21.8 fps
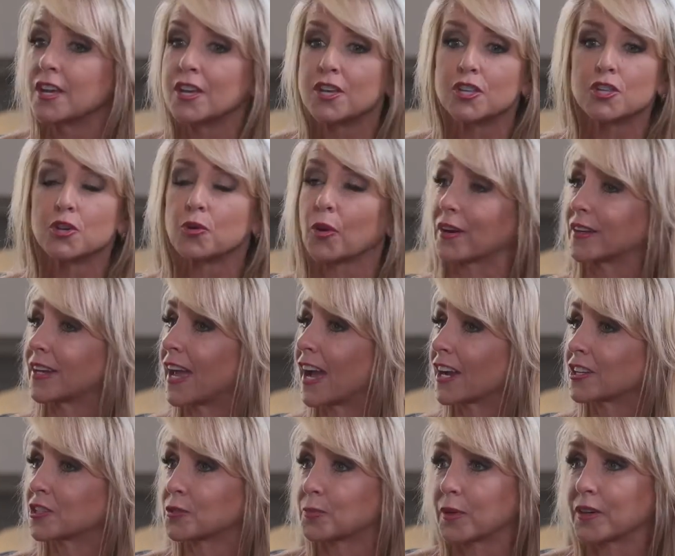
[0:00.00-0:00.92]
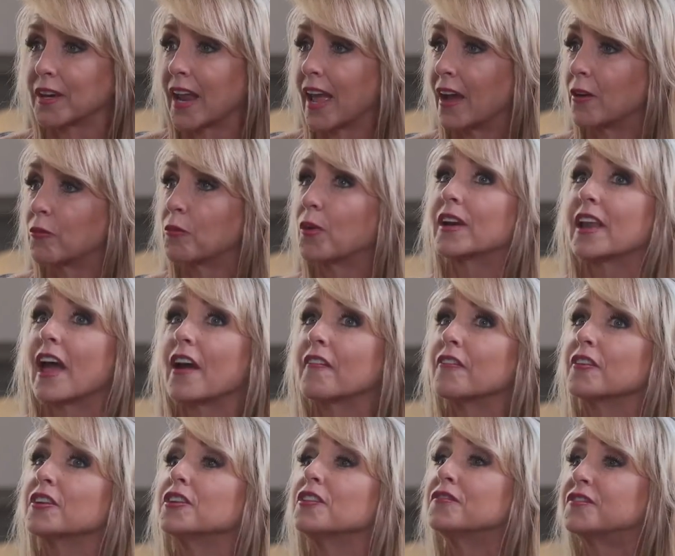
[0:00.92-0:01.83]
You are an expert at
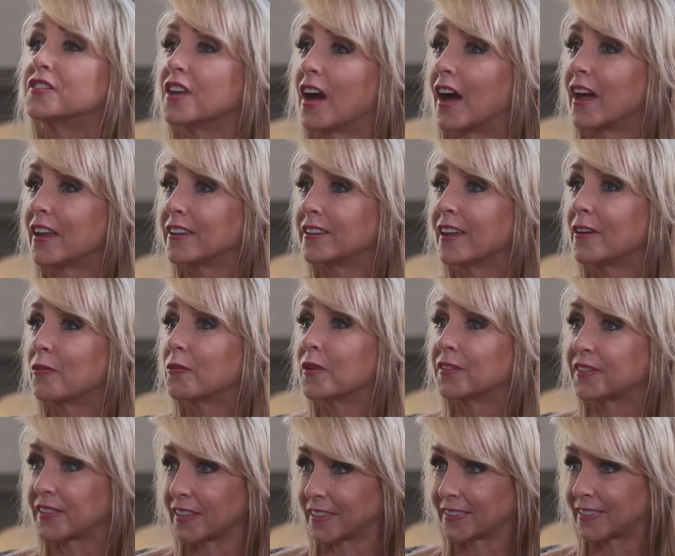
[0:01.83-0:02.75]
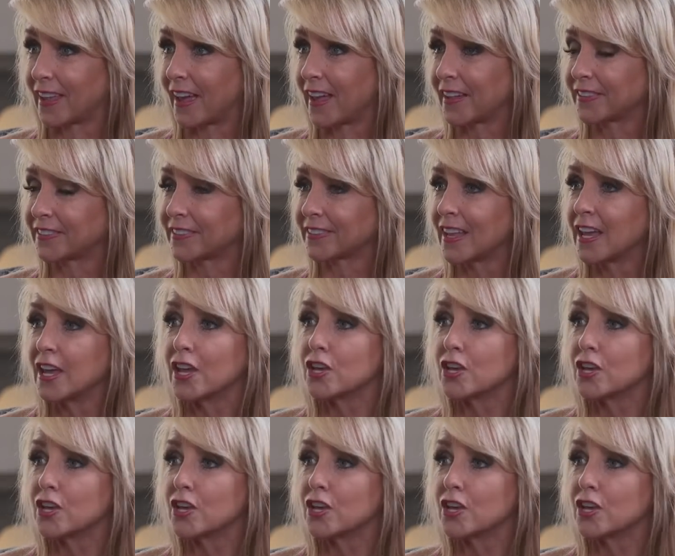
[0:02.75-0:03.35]
whatever you've done with success.